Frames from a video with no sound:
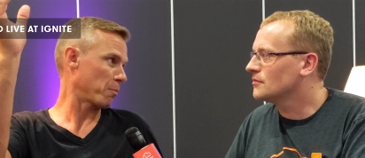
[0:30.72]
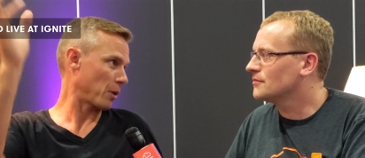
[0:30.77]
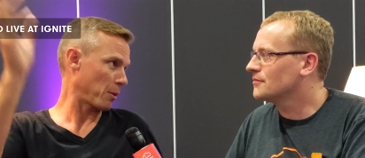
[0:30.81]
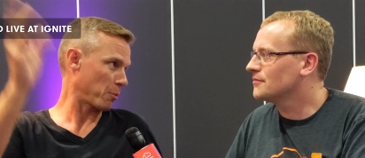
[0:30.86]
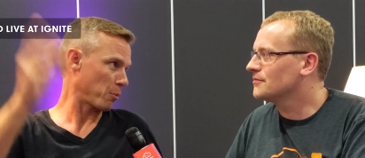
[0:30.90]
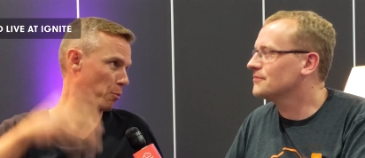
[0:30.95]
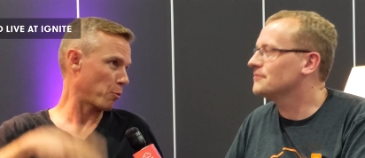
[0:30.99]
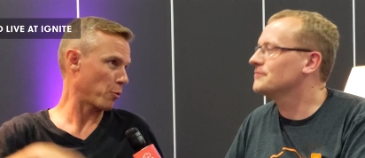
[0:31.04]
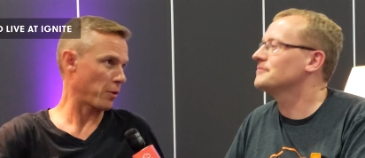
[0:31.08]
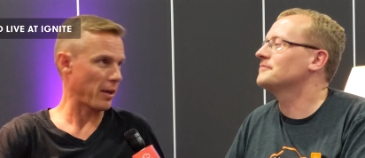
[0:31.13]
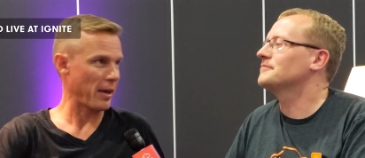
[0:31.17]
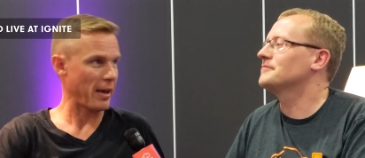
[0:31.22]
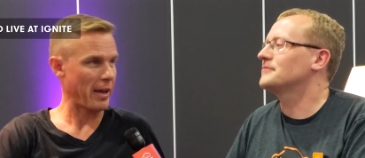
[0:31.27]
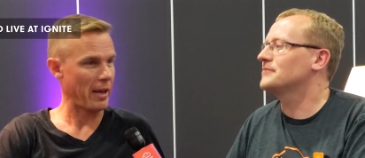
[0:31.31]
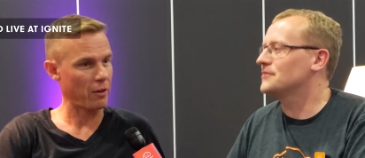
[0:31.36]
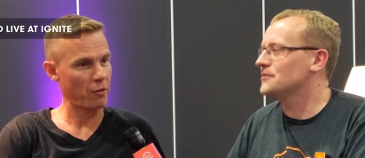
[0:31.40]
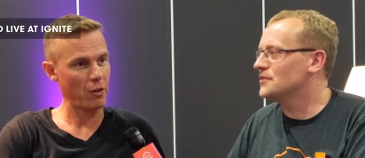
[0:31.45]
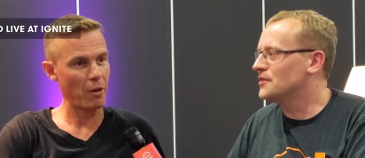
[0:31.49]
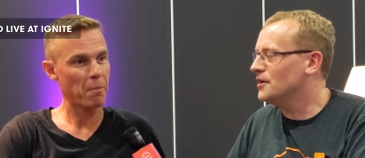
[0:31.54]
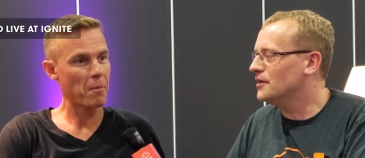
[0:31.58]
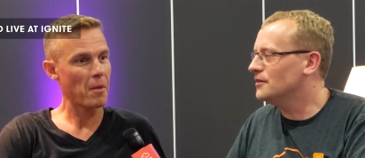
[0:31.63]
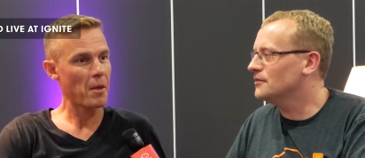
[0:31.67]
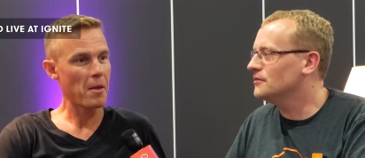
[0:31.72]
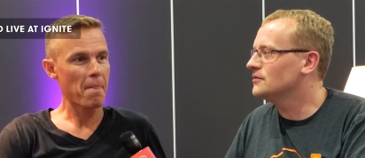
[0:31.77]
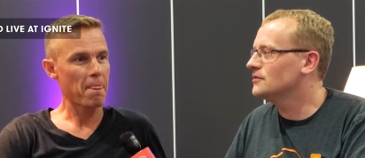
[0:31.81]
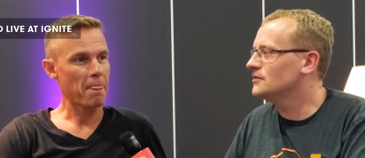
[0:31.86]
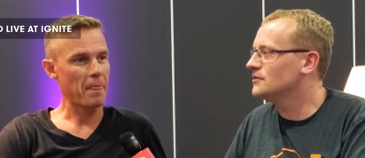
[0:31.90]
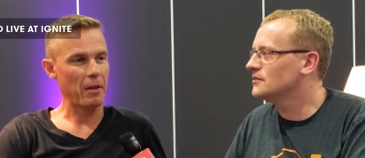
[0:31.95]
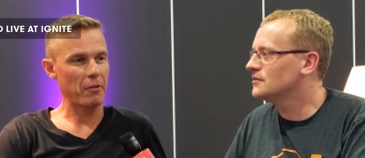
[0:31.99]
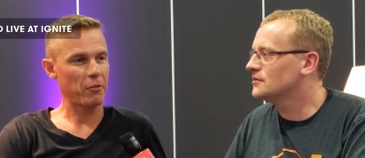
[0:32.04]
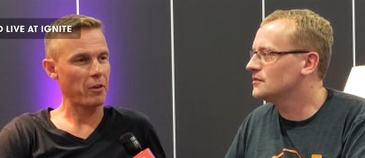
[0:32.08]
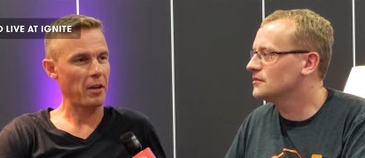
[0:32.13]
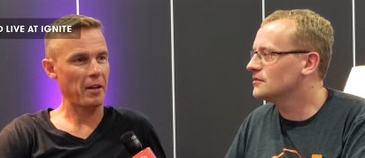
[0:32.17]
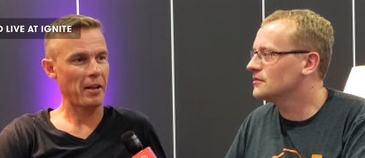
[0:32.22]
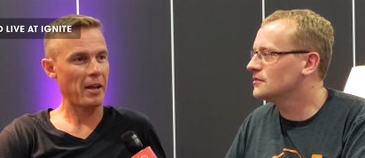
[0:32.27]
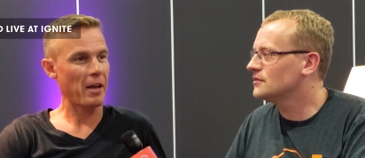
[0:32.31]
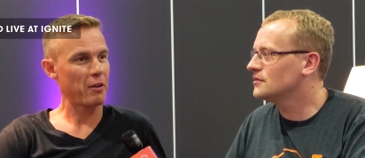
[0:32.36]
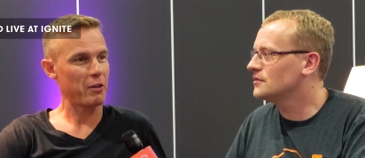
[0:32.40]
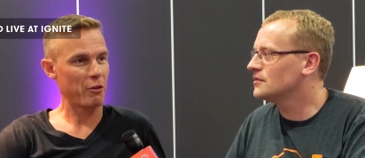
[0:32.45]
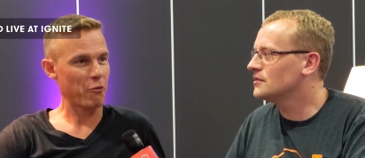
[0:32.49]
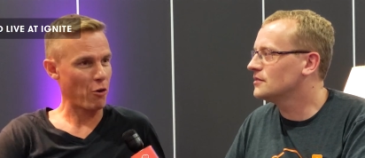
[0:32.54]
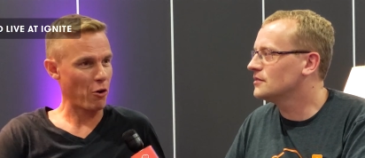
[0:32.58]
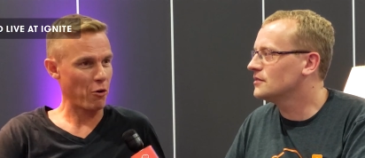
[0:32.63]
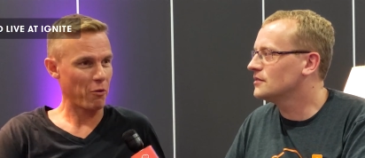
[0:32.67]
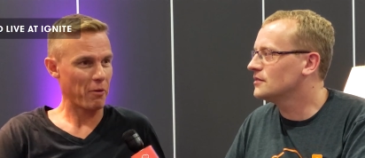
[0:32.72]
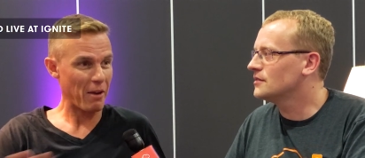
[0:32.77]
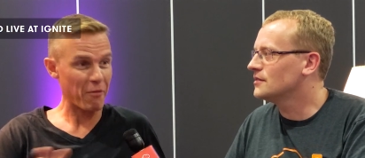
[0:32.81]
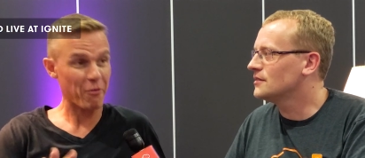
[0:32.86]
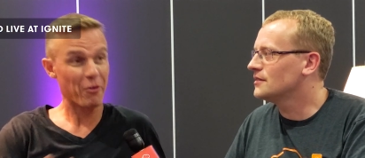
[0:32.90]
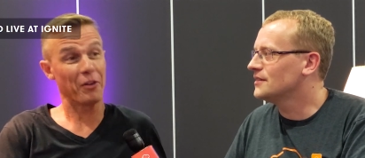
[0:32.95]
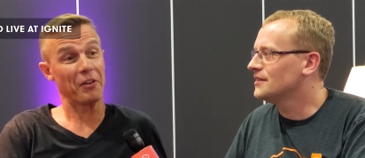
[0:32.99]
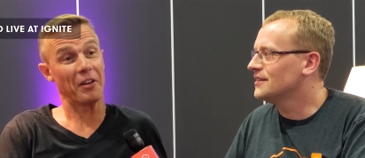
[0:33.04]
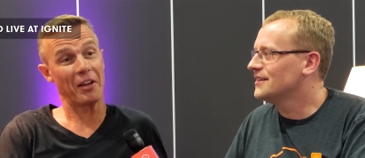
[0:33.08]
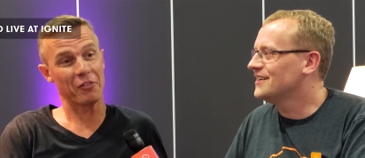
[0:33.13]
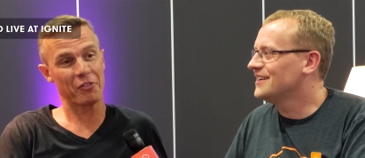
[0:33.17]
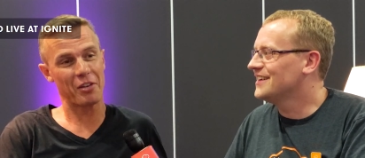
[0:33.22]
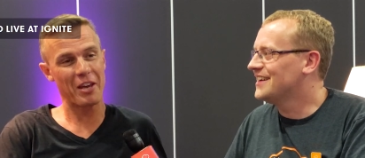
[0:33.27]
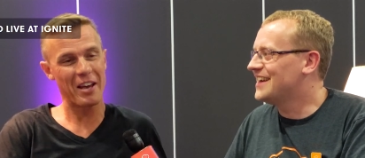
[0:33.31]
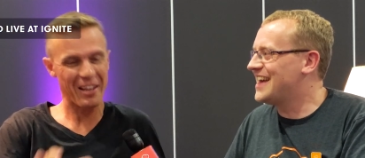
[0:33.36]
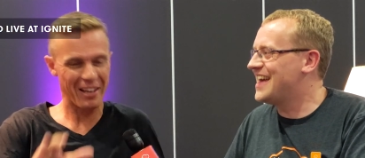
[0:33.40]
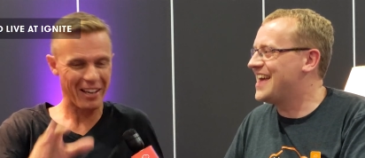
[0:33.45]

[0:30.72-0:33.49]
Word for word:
Speaker 1: people put their hands up. And it's like, no, you're wrong. Everyone does.